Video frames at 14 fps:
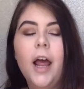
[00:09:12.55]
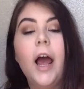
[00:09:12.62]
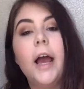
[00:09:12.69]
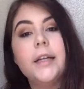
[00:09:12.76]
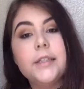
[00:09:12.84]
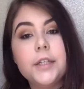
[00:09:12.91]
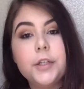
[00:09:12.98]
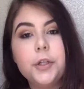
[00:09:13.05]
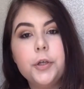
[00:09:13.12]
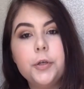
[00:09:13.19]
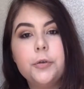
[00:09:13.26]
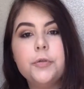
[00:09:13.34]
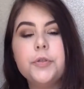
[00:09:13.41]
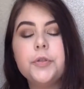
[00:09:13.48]
I did
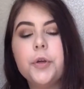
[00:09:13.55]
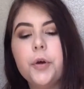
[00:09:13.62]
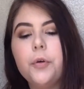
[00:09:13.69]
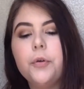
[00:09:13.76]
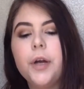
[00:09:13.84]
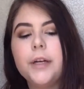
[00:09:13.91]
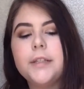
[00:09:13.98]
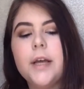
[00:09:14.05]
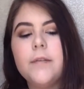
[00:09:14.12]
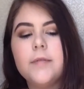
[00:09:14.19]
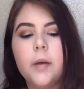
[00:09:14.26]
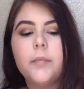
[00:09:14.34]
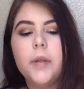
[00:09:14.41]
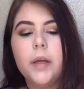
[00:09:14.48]
use, so you guys have
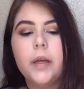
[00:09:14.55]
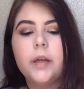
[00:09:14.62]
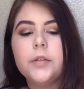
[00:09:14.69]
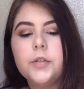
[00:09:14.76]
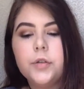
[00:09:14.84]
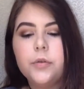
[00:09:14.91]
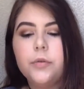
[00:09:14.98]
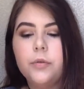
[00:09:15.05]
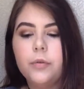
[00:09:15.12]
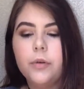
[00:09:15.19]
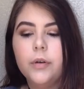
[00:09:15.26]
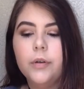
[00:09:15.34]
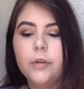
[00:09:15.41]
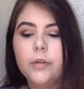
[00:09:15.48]
something
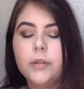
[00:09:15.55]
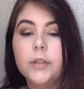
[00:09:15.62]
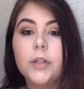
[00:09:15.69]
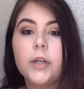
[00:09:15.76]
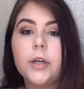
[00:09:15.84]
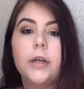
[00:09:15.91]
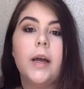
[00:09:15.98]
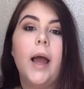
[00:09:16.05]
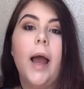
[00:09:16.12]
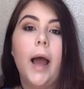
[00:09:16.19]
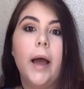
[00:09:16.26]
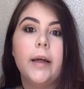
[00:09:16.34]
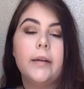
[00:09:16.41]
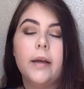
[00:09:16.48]
to look
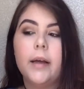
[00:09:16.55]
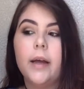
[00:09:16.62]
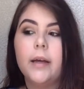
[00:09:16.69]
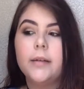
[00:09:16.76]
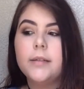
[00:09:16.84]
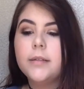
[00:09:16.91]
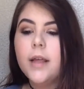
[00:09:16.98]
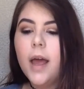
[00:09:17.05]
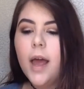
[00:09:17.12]
at, I guess.